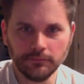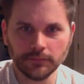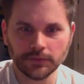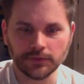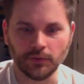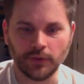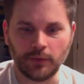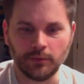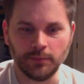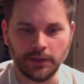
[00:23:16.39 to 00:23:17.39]
So that
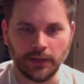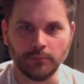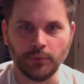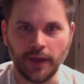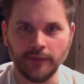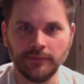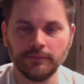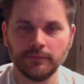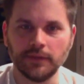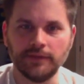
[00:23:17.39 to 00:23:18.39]
would be like bread,
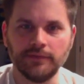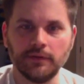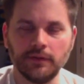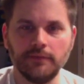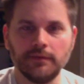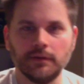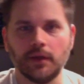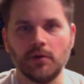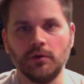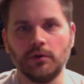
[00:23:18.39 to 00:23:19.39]
even even like
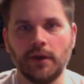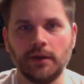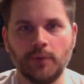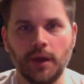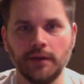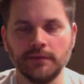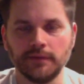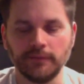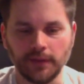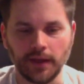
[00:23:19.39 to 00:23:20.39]
whole grain bread and
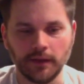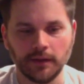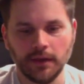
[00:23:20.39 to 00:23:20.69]
stuff like that